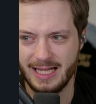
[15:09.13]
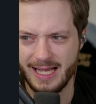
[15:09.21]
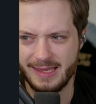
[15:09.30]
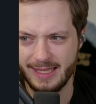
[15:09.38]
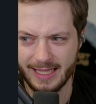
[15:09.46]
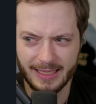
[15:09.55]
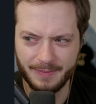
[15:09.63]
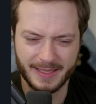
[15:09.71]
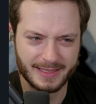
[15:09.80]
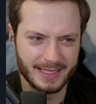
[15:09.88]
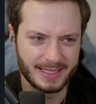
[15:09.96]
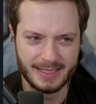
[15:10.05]
I think,
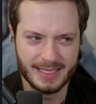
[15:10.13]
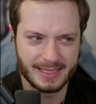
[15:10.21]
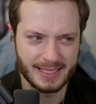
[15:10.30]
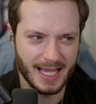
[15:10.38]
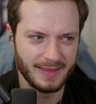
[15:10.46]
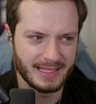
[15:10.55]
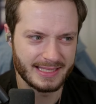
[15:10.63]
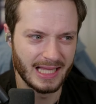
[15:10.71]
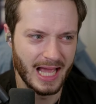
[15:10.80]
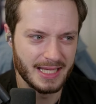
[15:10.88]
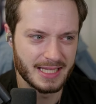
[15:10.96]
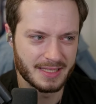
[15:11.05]
because this this uh, this
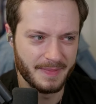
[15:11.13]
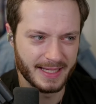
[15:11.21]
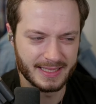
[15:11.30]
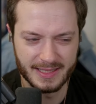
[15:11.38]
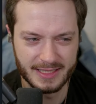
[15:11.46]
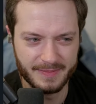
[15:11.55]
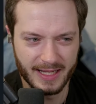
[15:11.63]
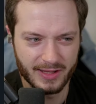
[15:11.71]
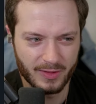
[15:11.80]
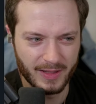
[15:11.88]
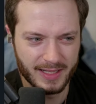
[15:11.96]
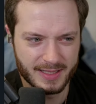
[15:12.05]
line doesn't make sense to me
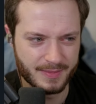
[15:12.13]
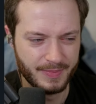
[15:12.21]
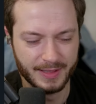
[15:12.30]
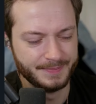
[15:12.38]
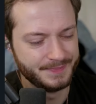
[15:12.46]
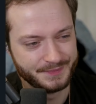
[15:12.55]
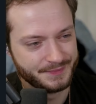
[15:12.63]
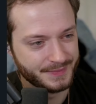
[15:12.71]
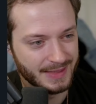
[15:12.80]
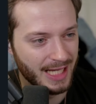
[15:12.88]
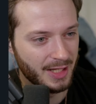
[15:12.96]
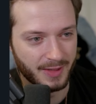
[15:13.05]
otherwise. But
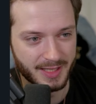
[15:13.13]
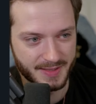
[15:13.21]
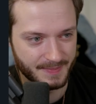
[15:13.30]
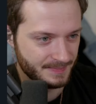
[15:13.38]
anyways,